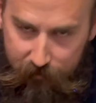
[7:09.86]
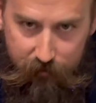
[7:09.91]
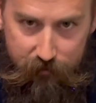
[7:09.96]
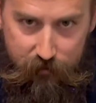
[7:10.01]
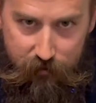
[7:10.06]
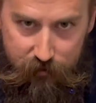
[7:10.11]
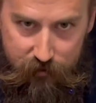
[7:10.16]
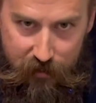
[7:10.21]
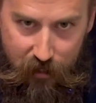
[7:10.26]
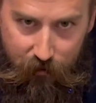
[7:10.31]

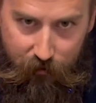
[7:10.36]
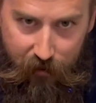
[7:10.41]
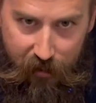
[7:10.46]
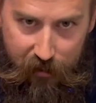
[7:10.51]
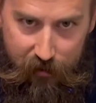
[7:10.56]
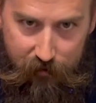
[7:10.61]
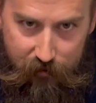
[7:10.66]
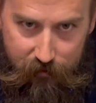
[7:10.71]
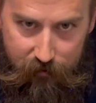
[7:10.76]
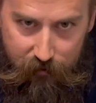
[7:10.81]
turned out
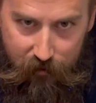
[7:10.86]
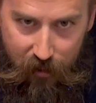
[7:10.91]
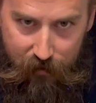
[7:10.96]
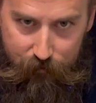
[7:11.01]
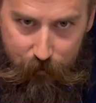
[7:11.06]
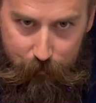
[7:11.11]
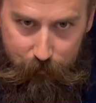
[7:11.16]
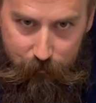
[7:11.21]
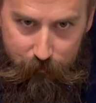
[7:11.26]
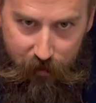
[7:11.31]
great. Love
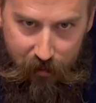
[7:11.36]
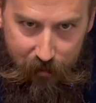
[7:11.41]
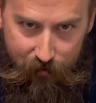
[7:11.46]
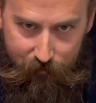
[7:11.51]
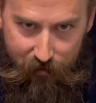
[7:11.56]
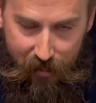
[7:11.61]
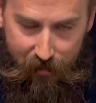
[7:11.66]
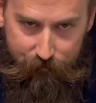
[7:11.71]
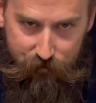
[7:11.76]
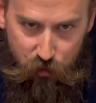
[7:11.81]
them. Can
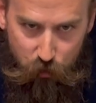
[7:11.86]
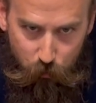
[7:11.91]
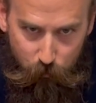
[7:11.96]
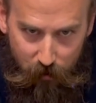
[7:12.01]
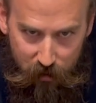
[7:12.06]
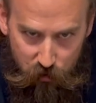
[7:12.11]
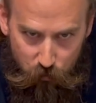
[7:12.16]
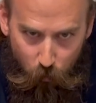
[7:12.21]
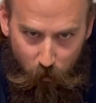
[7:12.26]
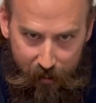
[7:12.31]
never have too
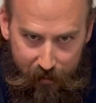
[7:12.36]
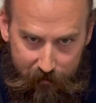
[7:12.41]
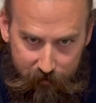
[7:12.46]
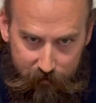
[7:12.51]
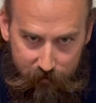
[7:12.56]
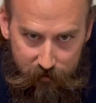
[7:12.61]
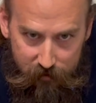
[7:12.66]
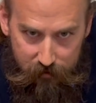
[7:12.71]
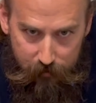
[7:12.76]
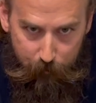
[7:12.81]
much weight.
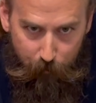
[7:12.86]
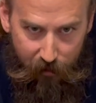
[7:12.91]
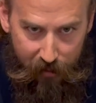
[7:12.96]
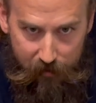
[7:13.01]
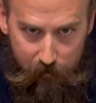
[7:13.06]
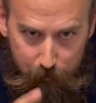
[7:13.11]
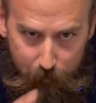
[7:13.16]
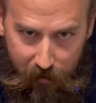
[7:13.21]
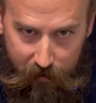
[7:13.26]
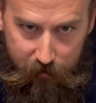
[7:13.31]
It's the bread
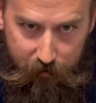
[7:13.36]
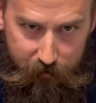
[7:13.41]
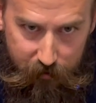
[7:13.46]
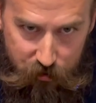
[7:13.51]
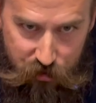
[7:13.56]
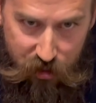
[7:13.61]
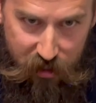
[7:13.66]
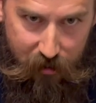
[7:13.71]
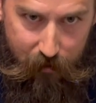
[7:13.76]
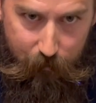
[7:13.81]
and butter of the
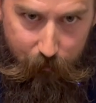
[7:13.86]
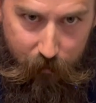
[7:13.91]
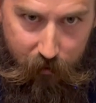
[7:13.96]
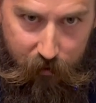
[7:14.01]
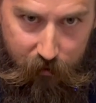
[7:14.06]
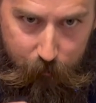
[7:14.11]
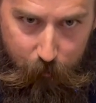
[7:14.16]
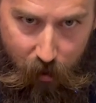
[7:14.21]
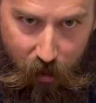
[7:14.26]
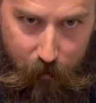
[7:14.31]
gym.
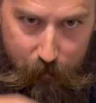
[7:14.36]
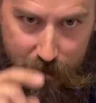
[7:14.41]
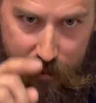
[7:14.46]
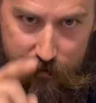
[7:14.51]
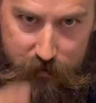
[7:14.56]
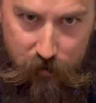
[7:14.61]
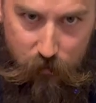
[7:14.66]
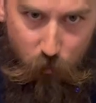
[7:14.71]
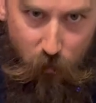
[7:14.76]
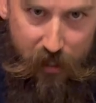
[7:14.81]

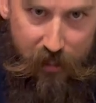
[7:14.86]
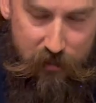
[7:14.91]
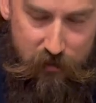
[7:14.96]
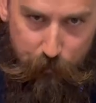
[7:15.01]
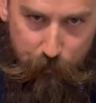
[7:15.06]
Barbells and weights,